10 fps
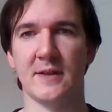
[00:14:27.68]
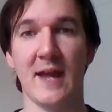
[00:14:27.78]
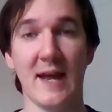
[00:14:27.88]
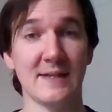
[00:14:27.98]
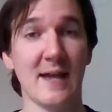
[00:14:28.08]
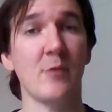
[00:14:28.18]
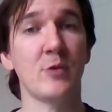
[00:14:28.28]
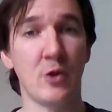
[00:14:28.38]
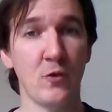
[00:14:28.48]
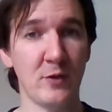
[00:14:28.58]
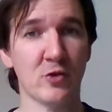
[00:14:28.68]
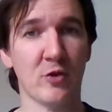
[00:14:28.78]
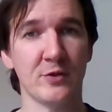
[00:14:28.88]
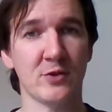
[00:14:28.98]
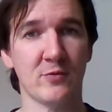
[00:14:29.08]
that is how you've been
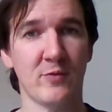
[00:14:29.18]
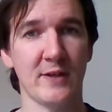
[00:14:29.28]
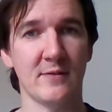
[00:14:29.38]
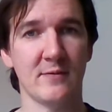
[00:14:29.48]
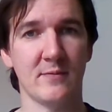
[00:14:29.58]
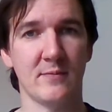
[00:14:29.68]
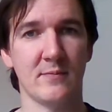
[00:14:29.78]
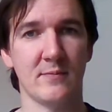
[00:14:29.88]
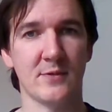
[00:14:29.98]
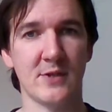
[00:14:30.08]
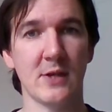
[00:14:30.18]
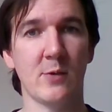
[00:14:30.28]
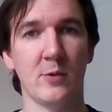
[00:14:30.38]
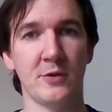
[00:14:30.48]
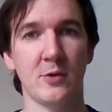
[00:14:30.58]
trying to rate
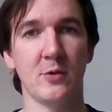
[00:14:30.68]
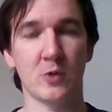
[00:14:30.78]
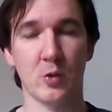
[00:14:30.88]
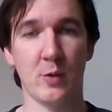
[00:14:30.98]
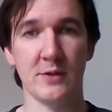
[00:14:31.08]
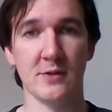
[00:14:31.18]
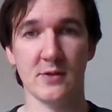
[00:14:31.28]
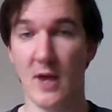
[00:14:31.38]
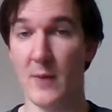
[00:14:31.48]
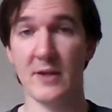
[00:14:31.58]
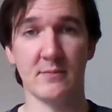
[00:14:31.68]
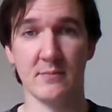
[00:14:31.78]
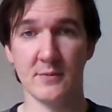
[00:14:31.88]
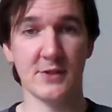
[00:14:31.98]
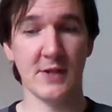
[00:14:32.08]
SQL and do your joins, I mean,
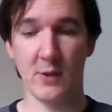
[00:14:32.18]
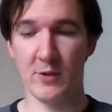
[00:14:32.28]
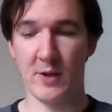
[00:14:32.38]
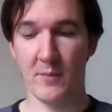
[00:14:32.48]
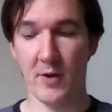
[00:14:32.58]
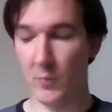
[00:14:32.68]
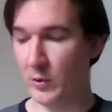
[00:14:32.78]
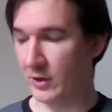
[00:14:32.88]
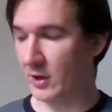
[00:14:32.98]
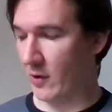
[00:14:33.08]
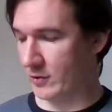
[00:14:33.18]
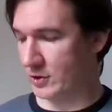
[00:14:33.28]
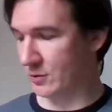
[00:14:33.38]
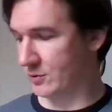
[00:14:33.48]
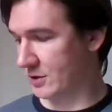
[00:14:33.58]
stick with it, but I would
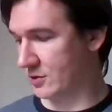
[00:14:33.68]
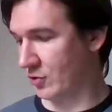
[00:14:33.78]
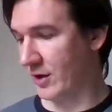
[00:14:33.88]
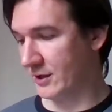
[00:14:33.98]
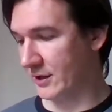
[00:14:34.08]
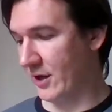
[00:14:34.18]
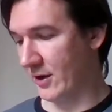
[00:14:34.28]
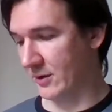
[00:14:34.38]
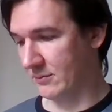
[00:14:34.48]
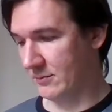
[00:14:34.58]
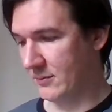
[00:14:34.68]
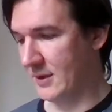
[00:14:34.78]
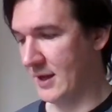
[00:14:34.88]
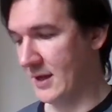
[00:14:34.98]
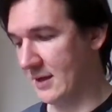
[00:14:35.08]
encourage you to try and learn
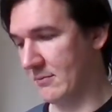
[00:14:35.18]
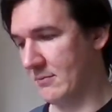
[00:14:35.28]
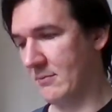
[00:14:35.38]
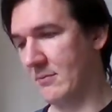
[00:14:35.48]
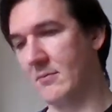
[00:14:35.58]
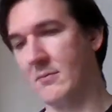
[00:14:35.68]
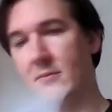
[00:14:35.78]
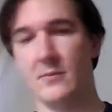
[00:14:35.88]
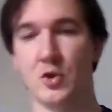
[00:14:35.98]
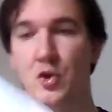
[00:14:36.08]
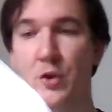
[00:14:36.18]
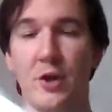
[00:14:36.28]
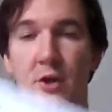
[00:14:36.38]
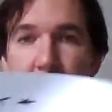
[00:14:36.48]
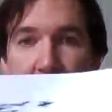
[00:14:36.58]
the join
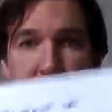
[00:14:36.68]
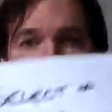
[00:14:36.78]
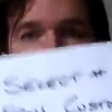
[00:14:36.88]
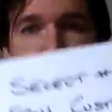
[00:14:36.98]
on method.